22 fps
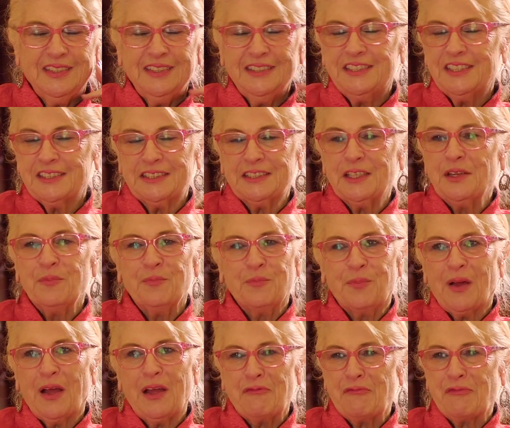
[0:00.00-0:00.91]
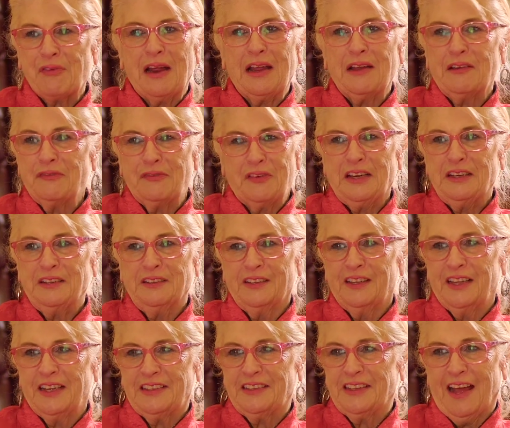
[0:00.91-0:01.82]
I just didn't buy Frank fighting
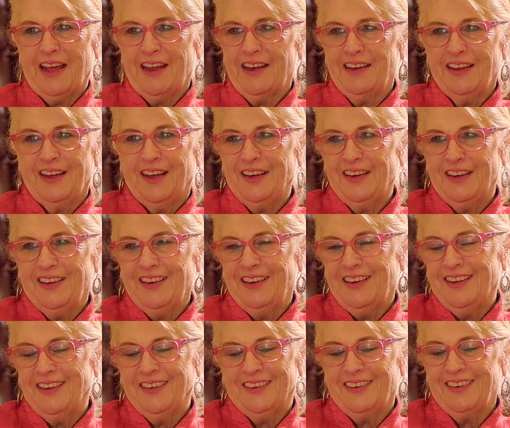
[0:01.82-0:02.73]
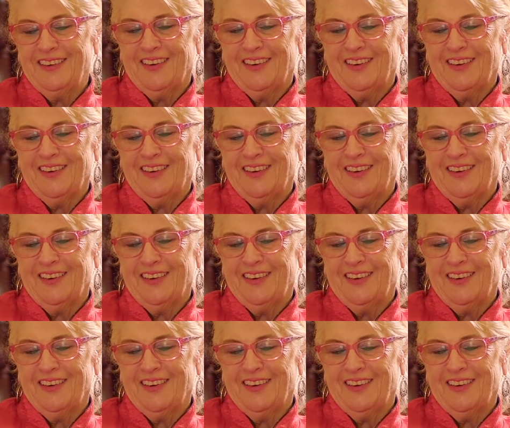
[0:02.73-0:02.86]
like that. I don't know.